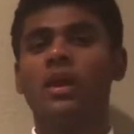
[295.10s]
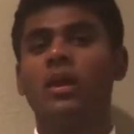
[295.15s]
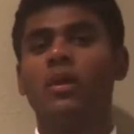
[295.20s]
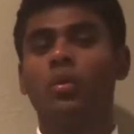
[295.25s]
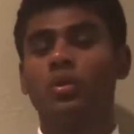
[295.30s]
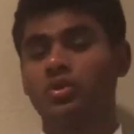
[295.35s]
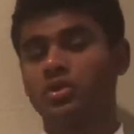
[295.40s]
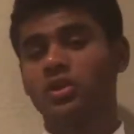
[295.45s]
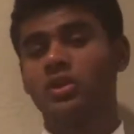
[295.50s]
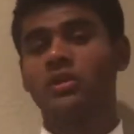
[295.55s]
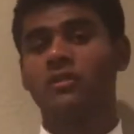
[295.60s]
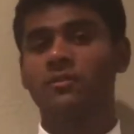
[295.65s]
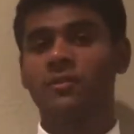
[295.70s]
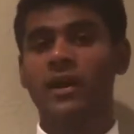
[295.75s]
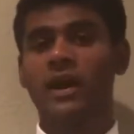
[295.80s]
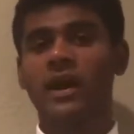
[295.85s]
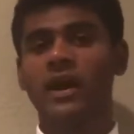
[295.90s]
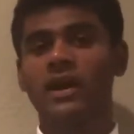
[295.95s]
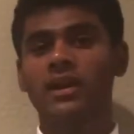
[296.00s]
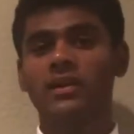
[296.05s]
What you're going to
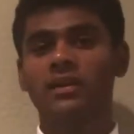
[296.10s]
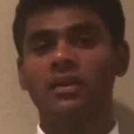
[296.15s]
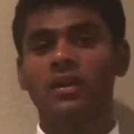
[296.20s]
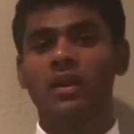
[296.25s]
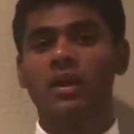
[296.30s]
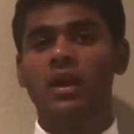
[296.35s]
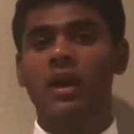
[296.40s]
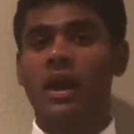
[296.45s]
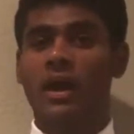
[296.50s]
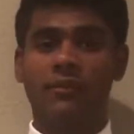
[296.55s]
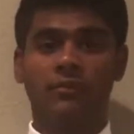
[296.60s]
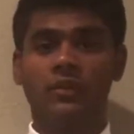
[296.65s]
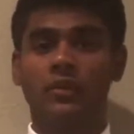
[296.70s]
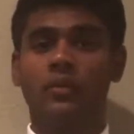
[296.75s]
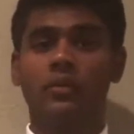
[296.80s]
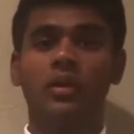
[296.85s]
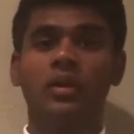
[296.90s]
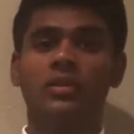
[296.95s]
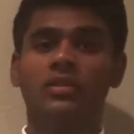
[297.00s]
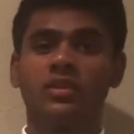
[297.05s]
find after your
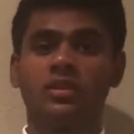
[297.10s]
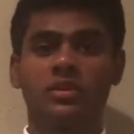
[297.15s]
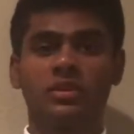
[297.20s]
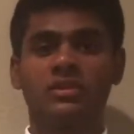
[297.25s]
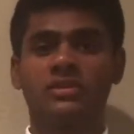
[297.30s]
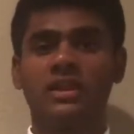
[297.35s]
research is